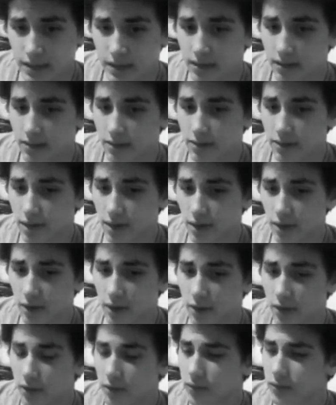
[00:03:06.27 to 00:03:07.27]

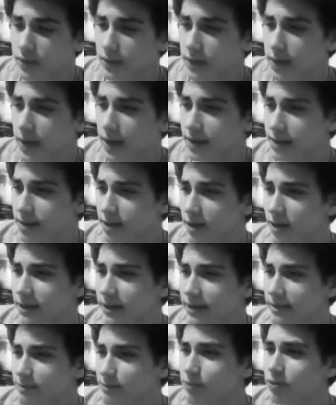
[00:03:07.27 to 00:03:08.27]
So I
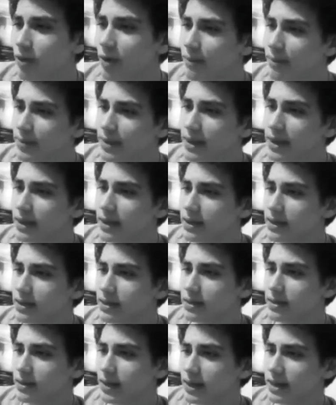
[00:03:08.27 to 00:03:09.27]
started probably
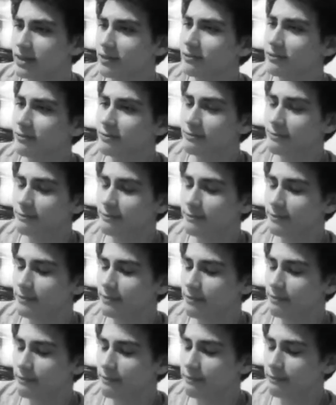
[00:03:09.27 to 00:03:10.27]
like the
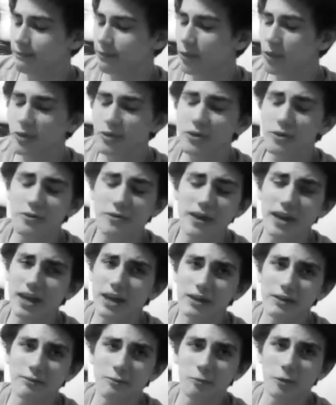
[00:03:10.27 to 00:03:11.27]
first or
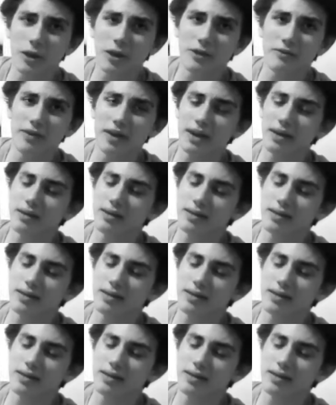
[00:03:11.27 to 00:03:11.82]
second week of it.